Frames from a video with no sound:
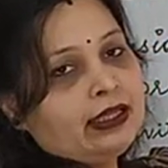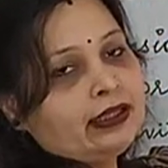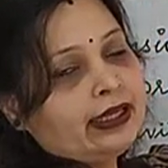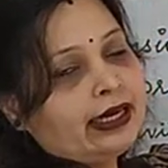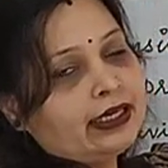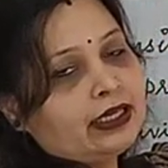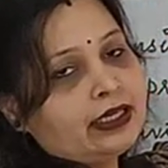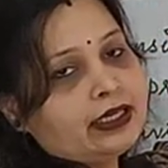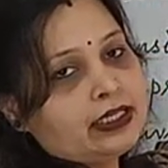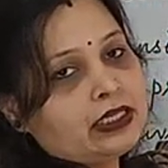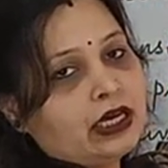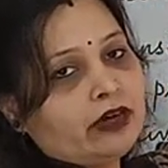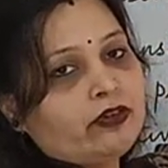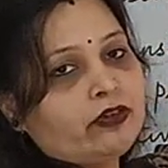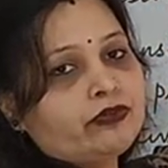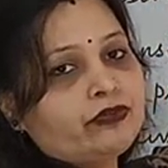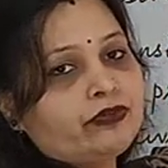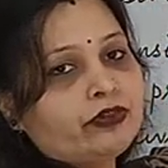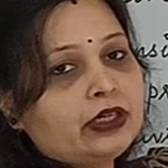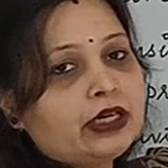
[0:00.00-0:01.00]
That is,
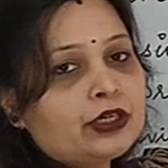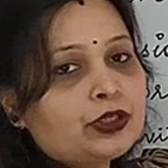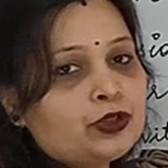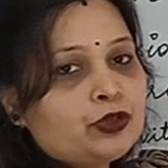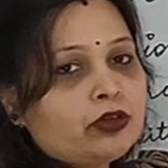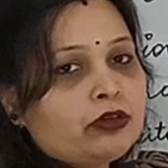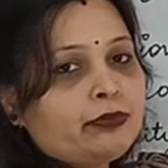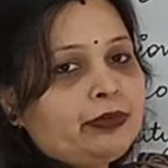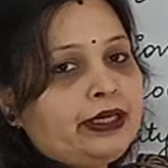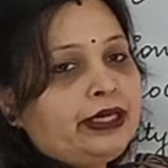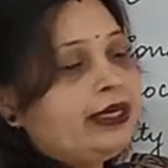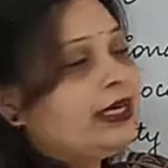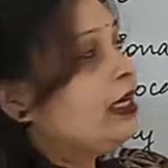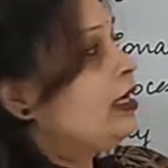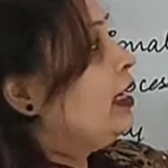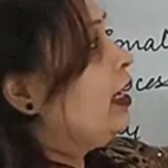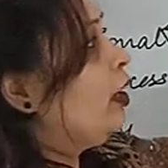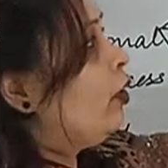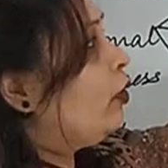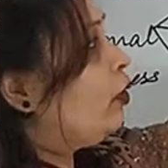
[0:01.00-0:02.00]
our work should
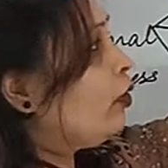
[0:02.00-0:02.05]
be